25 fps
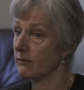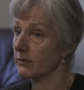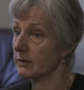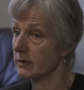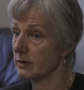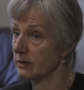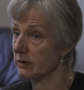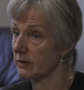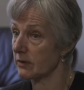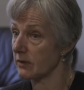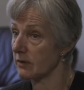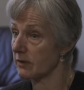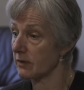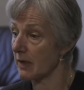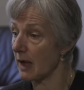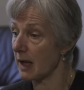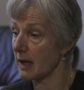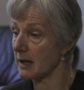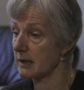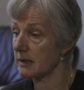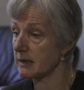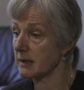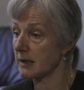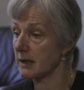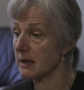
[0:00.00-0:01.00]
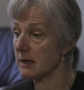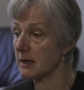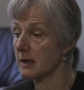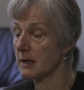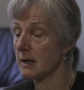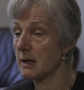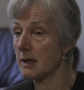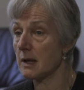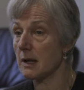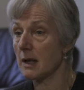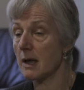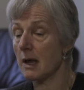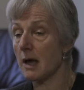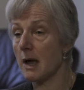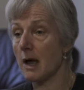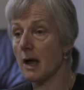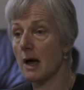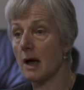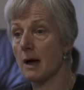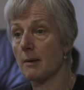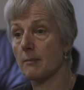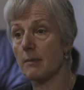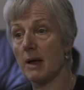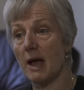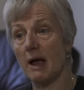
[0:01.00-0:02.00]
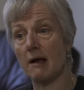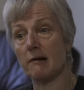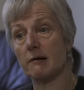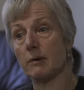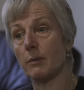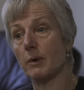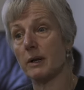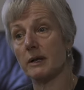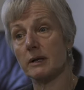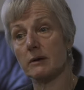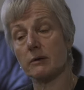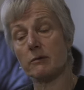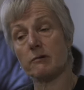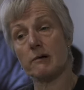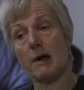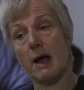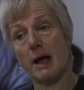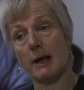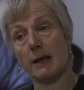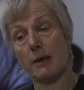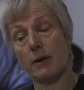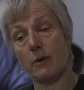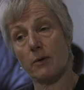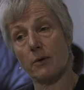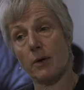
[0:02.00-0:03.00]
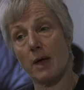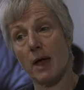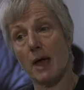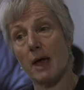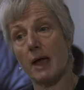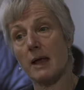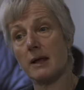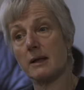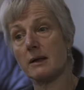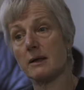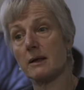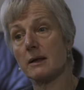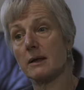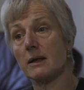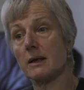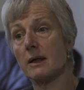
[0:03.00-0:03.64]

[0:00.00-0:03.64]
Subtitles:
and to society. Heroin, crack cocaine,